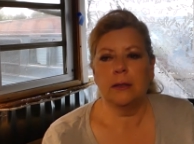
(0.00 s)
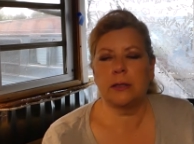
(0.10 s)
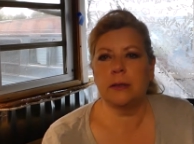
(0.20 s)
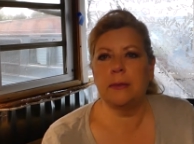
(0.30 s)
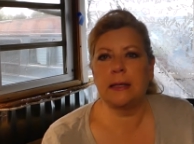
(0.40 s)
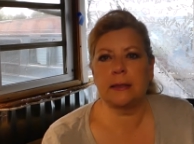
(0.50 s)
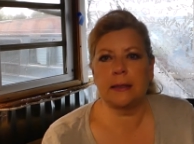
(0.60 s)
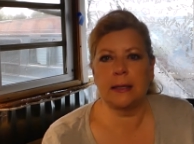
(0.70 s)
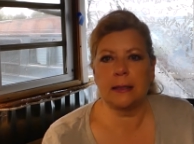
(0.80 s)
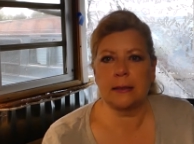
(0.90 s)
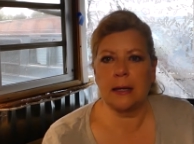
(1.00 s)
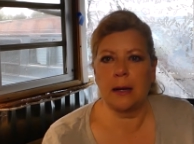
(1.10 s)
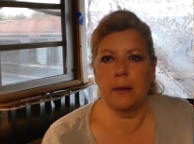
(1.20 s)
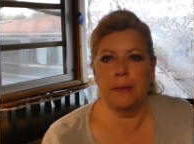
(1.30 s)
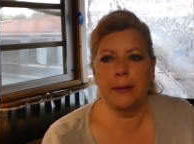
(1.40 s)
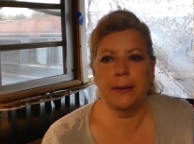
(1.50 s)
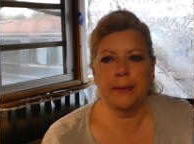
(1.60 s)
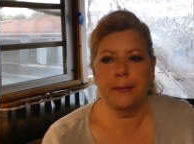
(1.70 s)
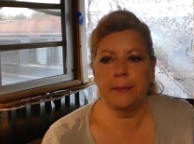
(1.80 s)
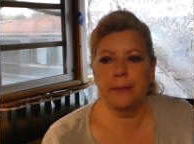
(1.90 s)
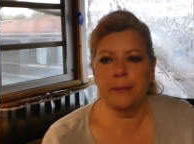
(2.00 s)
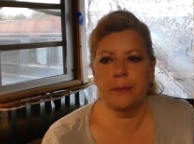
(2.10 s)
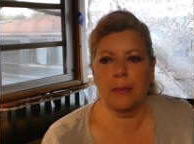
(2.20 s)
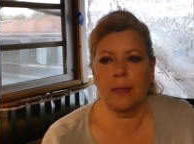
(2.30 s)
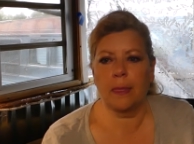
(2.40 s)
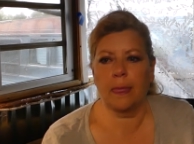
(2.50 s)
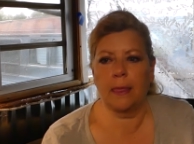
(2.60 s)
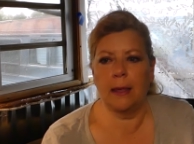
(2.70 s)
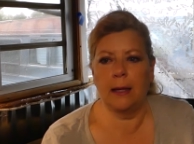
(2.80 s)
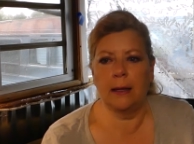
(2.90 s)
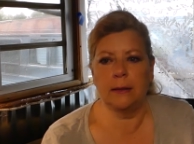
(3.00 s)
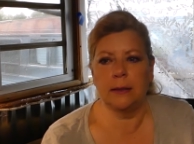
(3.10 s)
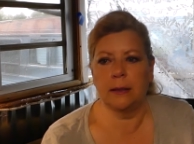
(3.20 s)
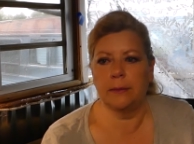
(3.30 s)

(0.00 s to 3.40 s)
to mess things up. And